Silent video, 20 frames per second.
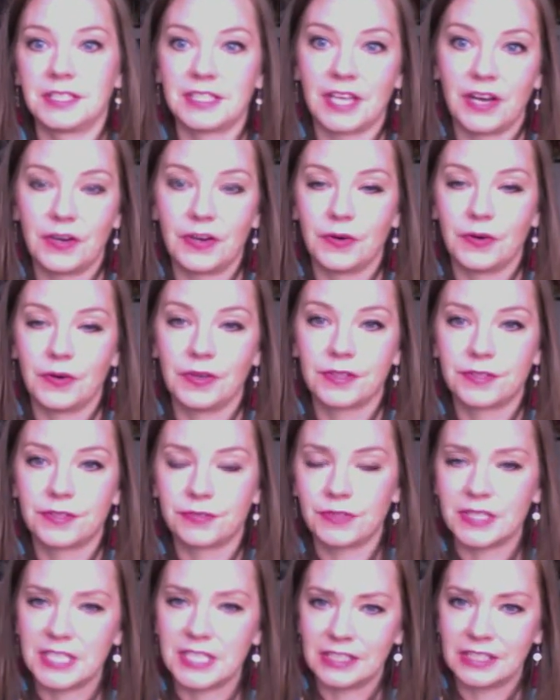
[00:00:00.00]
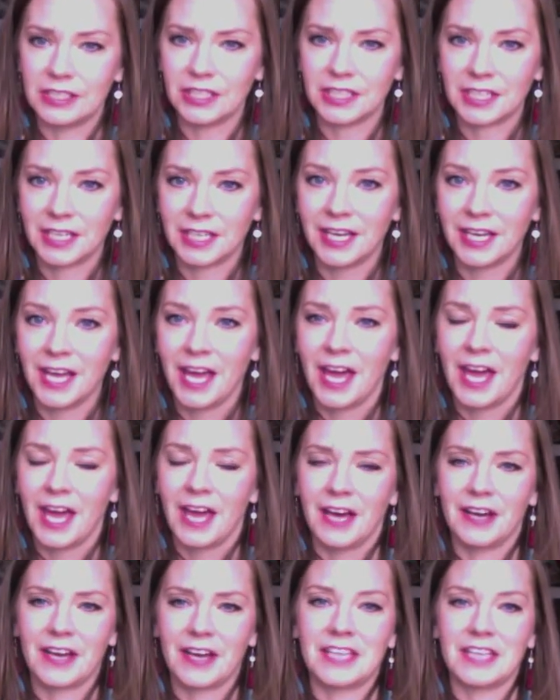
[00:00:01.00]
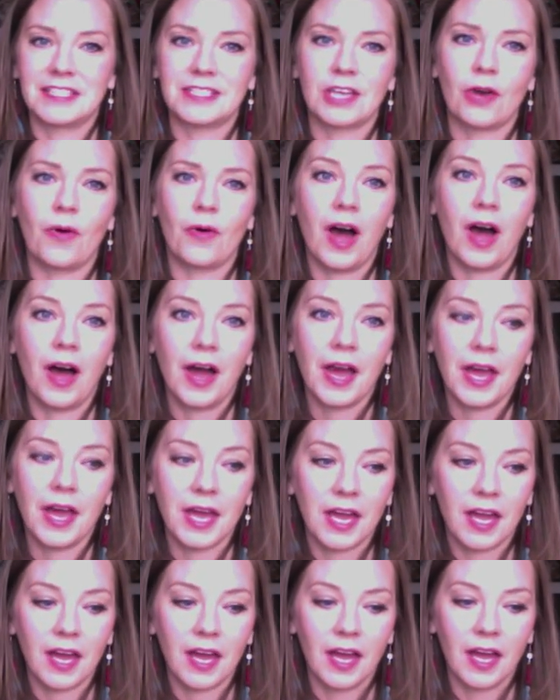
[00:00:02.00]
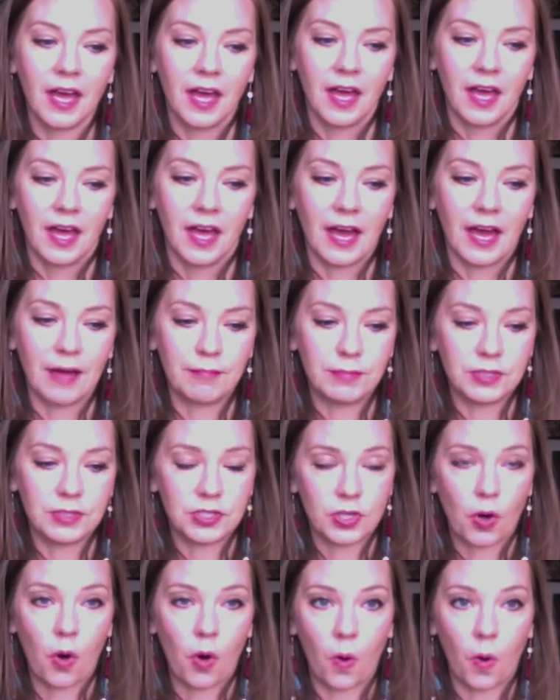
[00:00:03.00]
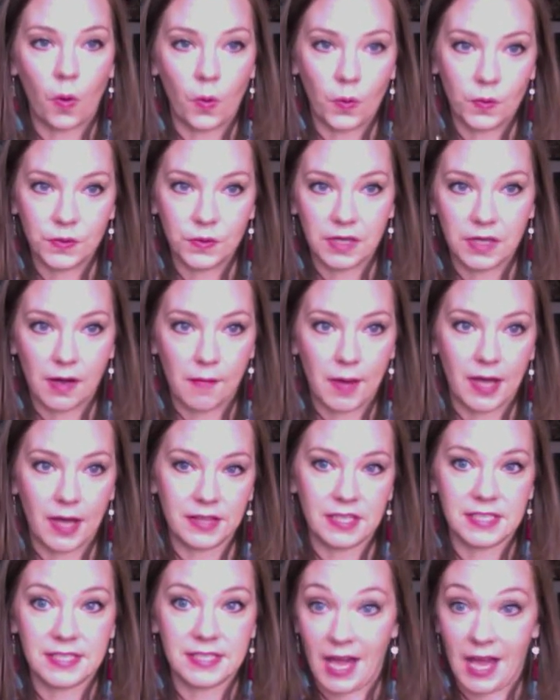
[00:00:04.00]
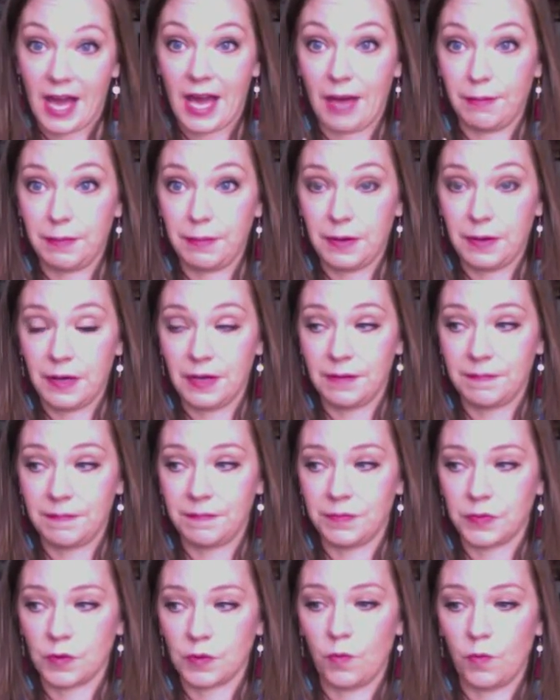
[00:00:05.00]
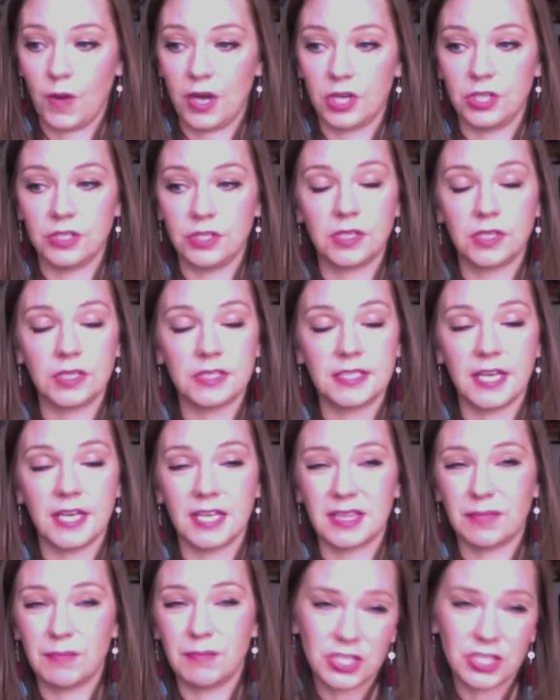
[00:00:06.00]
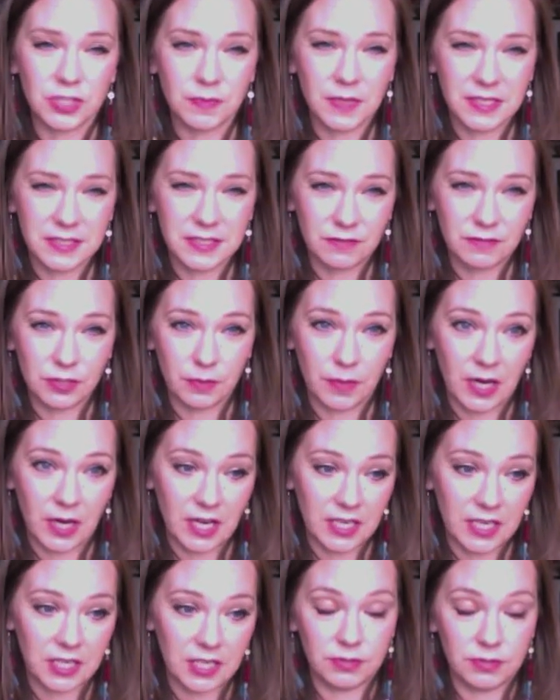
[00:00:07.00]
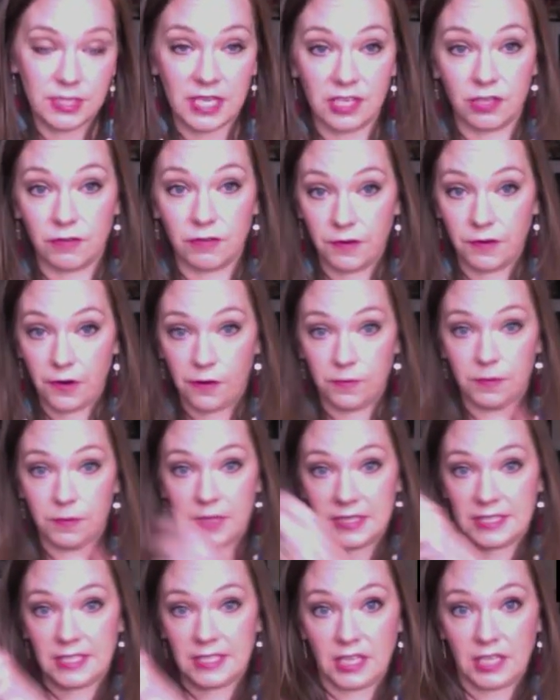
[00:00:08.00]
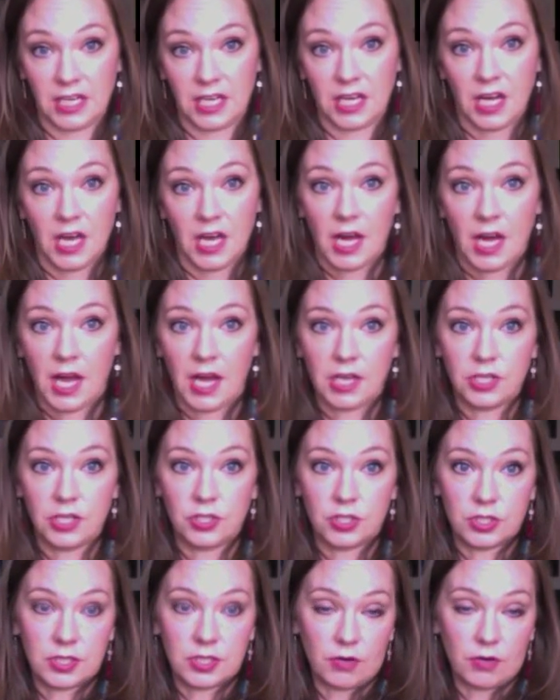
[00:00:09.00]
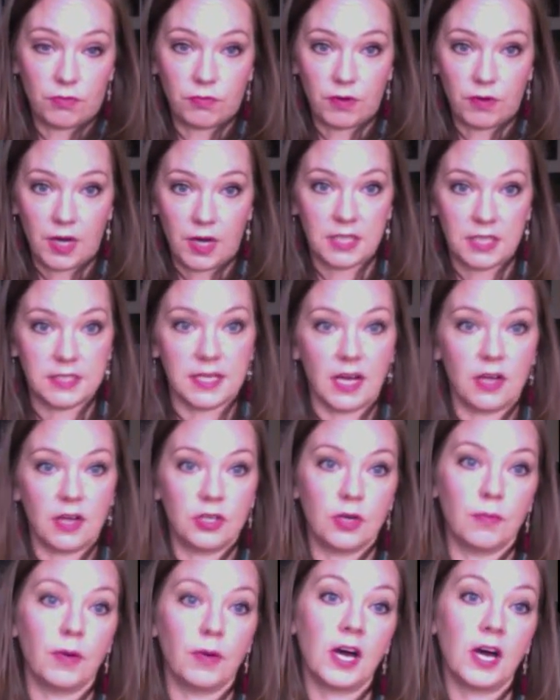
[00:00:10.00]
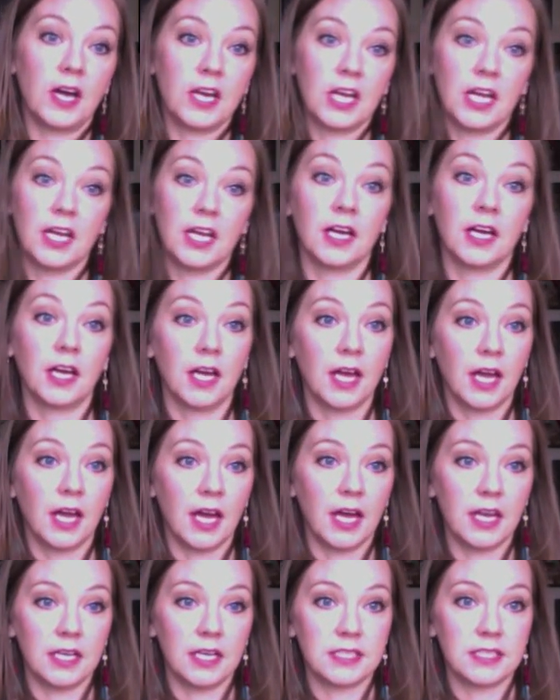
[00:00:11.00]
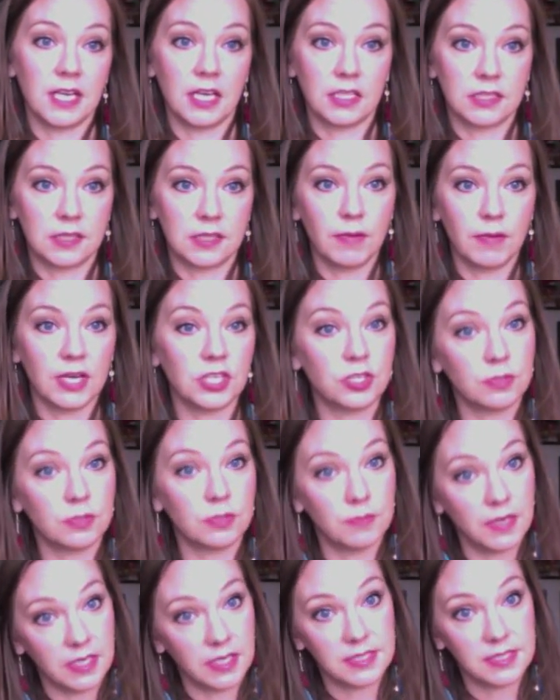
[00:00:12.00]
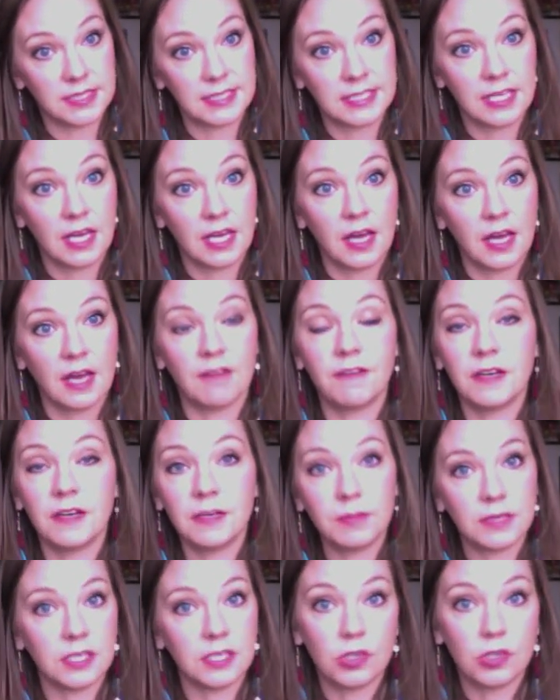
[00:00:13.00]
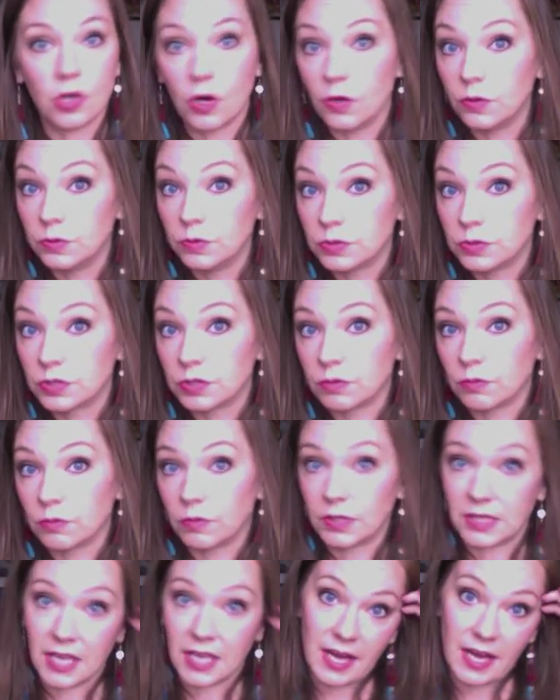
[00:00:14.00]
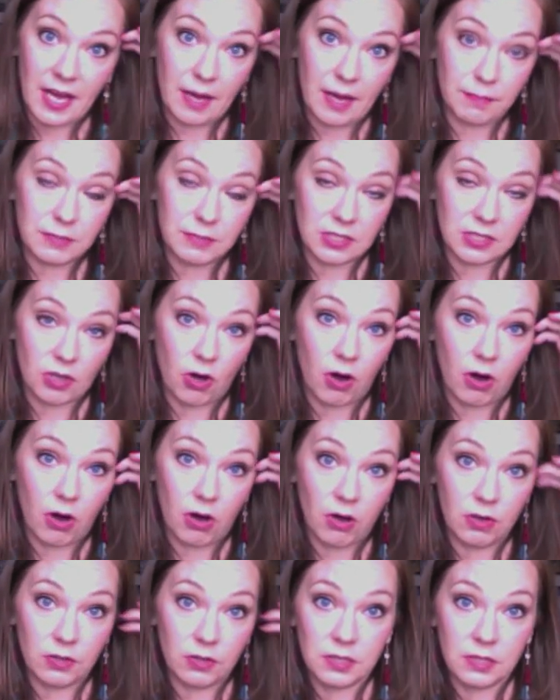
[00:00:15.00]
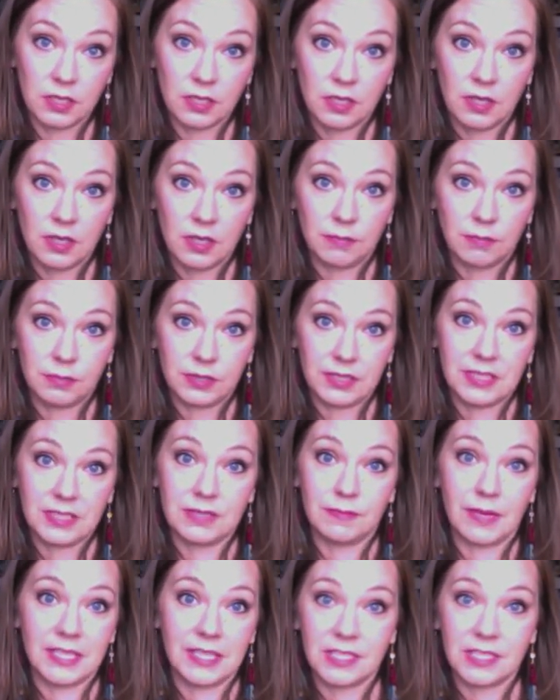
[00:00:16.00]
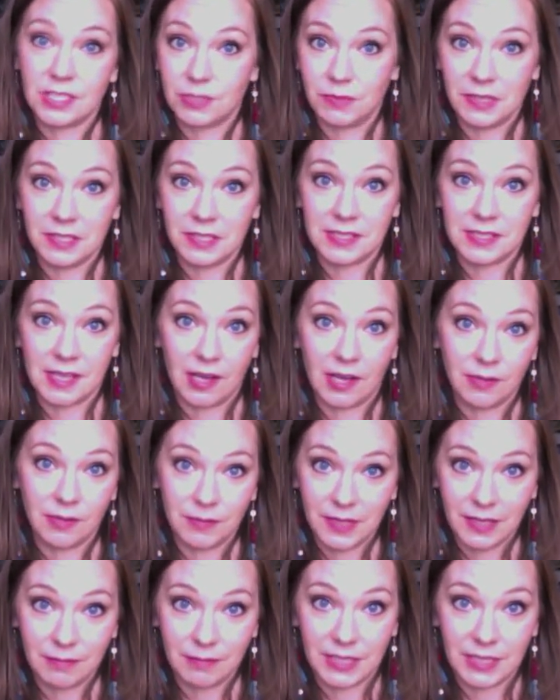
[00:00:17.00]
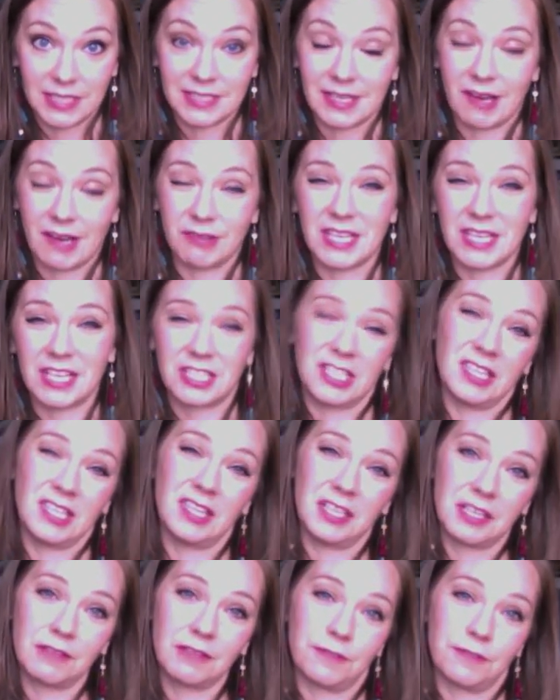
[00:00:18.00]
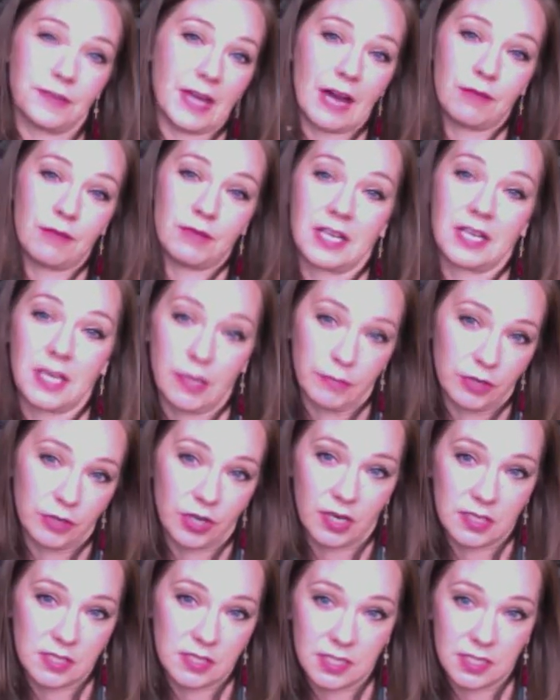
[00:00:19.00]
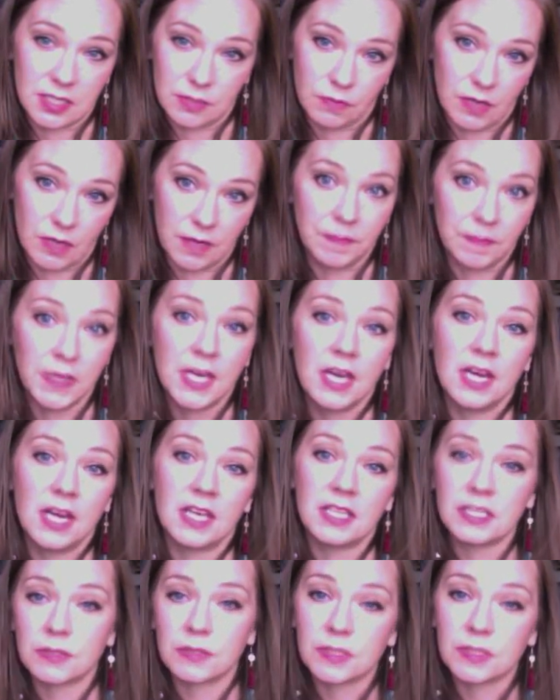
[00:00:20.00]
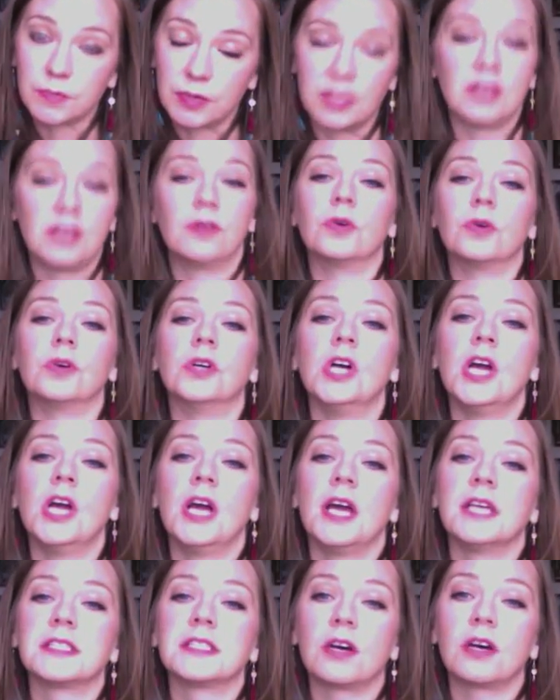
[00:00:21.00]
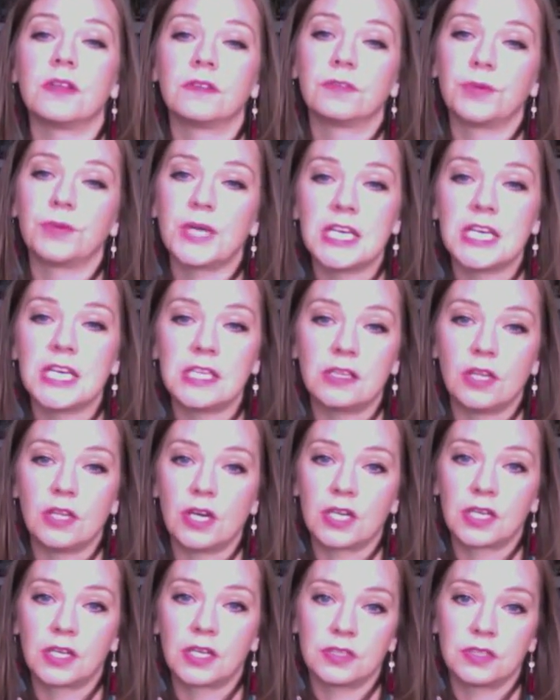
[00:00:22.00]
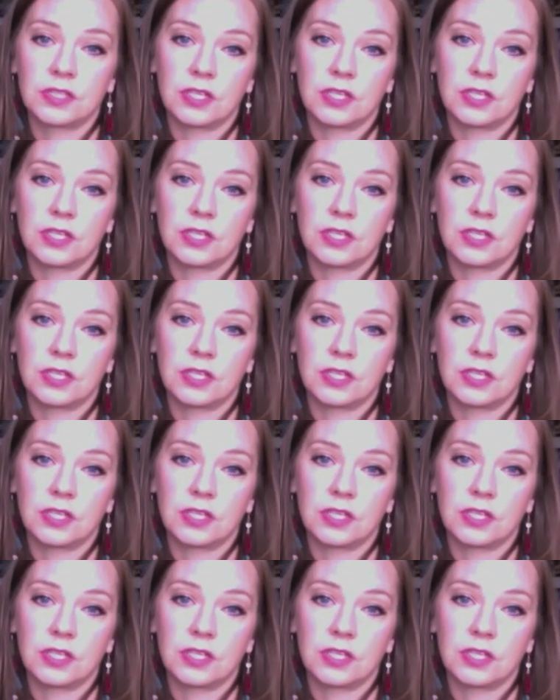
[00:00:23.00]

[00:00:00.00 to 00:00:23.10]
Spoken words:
So 3D look. Okay, so I had been told about this app where you could take the measurements of your body. You take your phone basically, and you just like run it down your body, and it takes the measurements. If anybody knows what that app is called, please message me and tell me, because I was actually looking for that when I came across this one. And this one's pretty cool. It's called 3D Look.